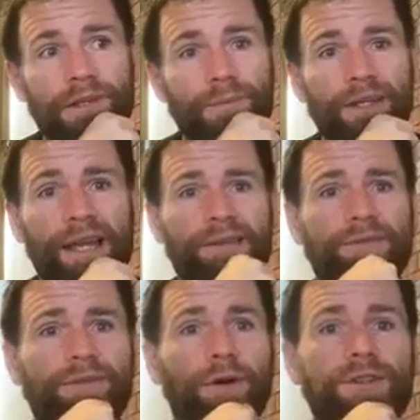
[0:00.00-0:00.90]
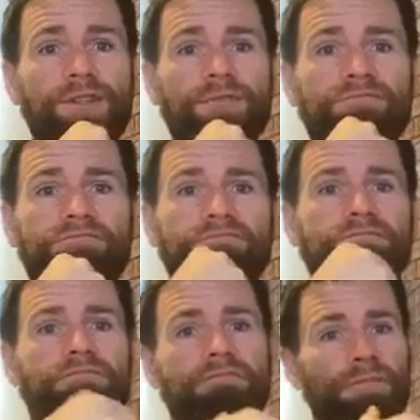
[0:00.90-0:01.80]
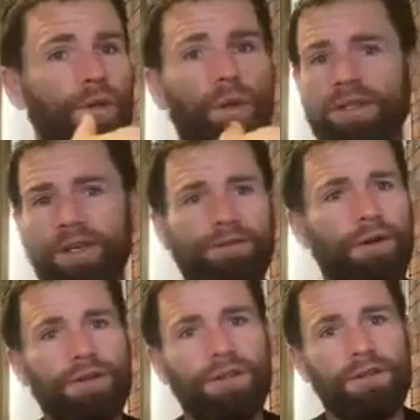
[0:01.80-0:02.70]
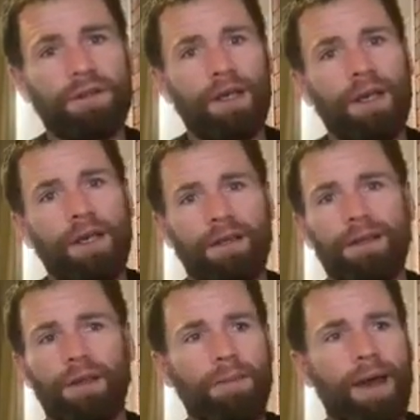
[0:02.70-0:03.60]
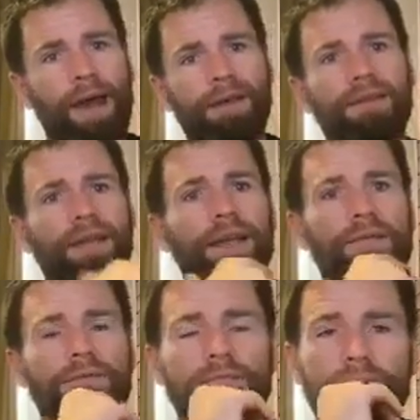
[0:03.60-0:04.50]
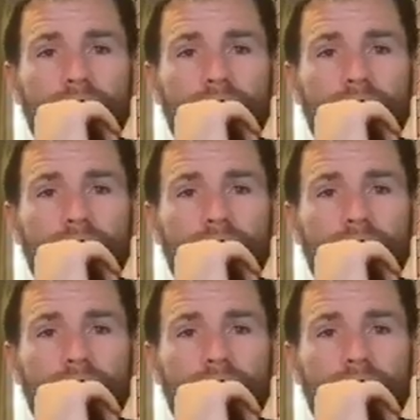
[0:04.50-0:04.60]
We get frozen. We always go frozen kilo bags and